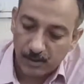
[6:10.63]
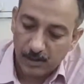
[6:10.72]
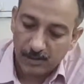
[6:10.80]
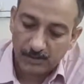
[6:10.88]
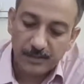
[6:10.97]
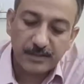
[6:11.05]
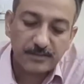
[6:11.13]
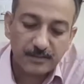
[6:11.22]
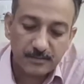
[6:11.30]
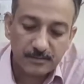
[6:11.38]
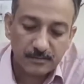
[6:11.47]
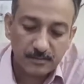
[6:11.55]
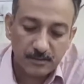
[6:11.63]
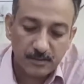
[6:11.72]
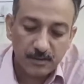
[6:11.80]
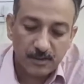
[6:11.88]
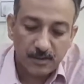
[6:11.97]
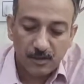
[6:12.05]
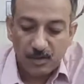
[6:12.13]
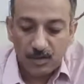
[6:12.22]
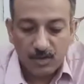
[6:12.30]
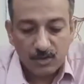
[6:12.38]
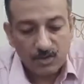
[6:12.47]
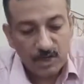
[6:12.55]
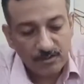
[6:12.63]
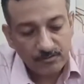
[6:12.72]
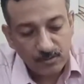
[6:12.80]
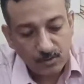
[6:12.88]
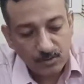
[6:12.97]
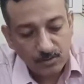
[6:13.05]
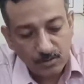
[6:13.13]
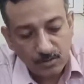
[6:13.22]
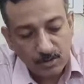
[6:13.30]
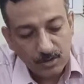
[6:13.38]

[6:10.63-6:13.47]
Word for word: In this, you have to